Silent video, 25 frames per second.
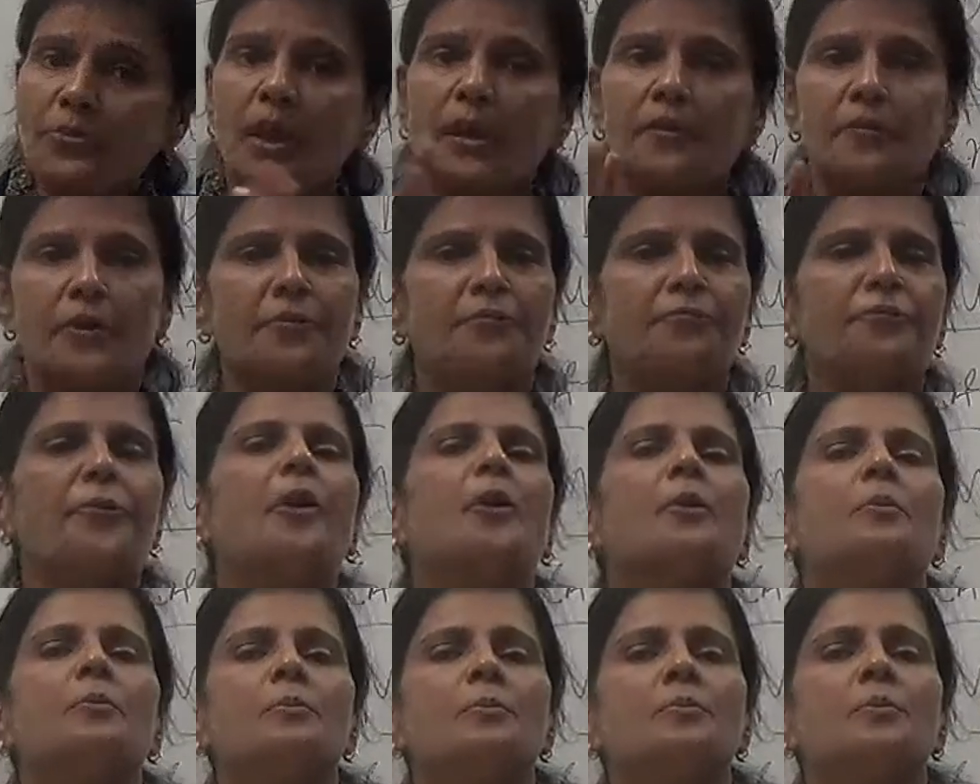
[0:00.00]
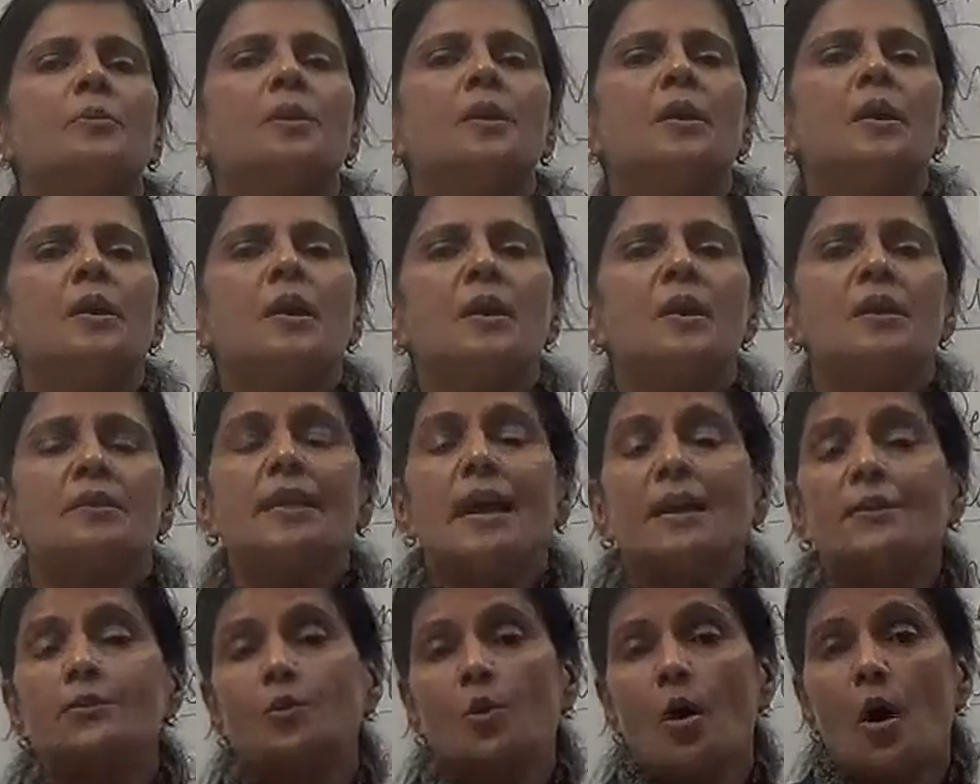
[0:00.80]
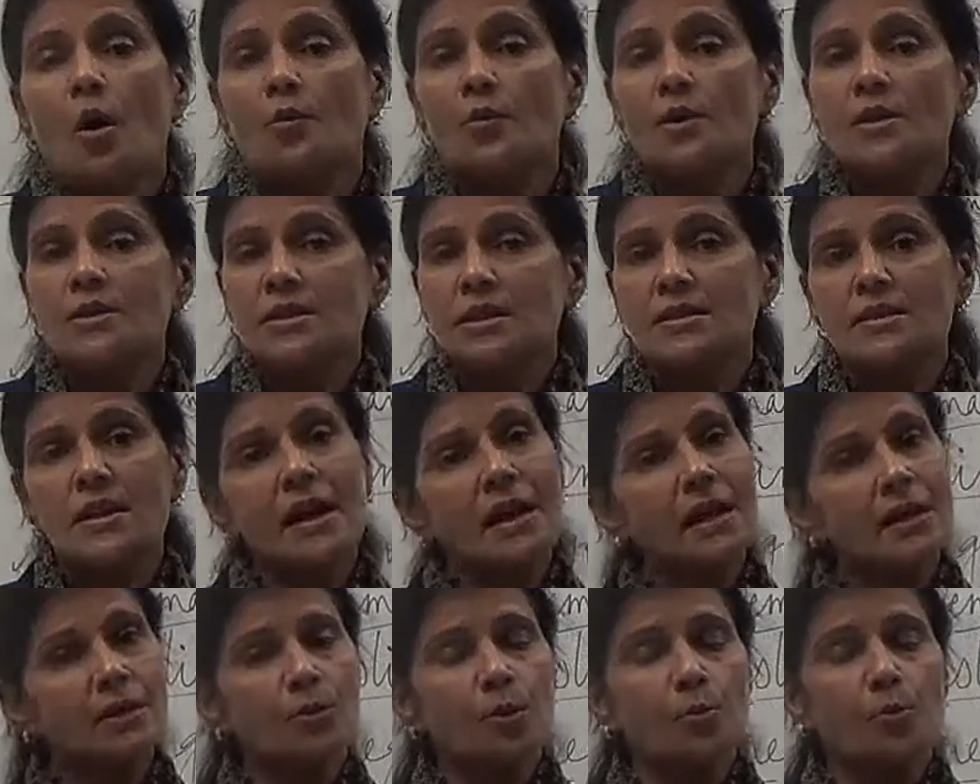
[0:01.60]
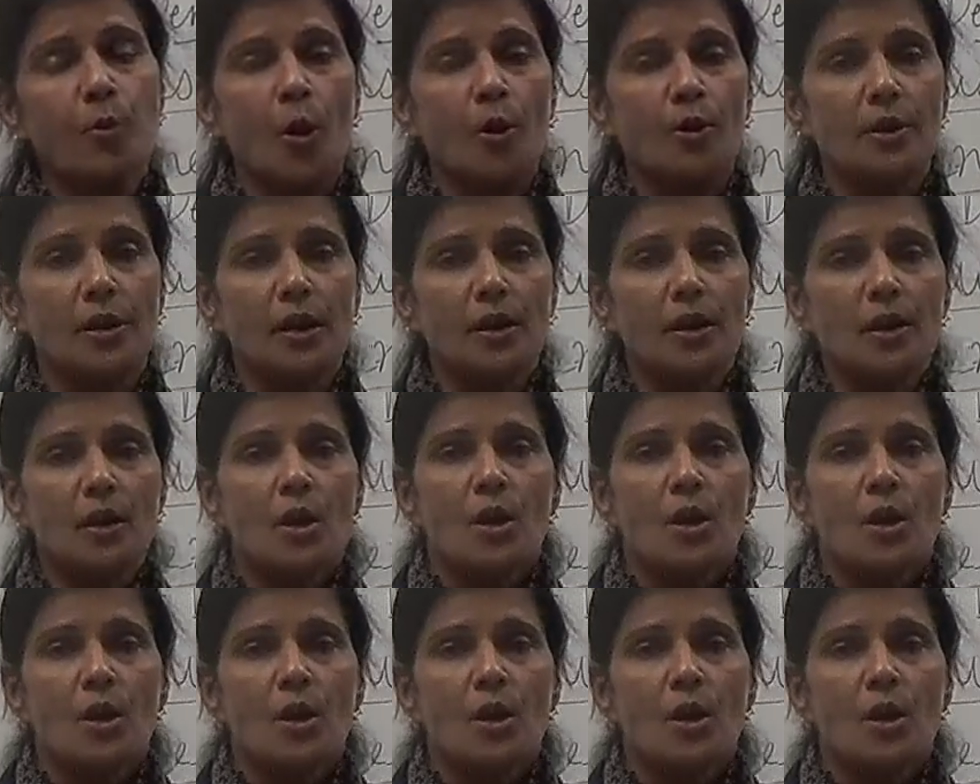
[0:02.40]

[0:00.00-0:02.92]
they were firm that Congress is a Hindu body.